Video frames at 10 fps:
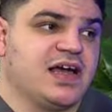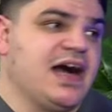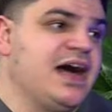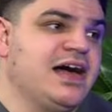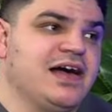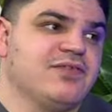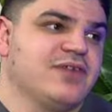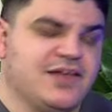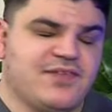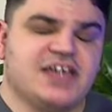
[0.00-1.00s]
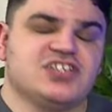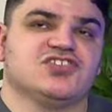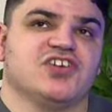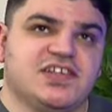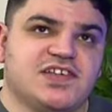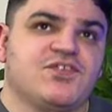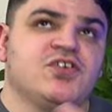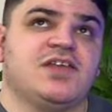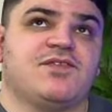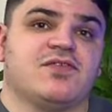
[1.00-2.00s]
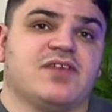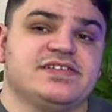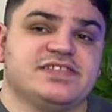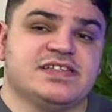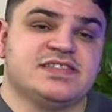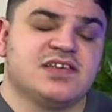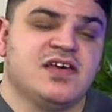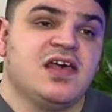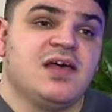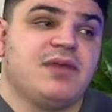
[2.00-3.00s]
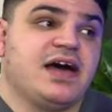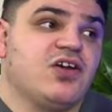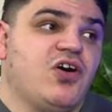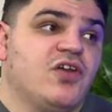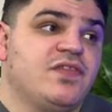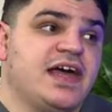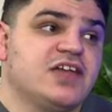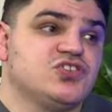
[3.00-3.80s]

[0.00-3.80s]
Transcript: car renovation. So there's a few different reasons. But on that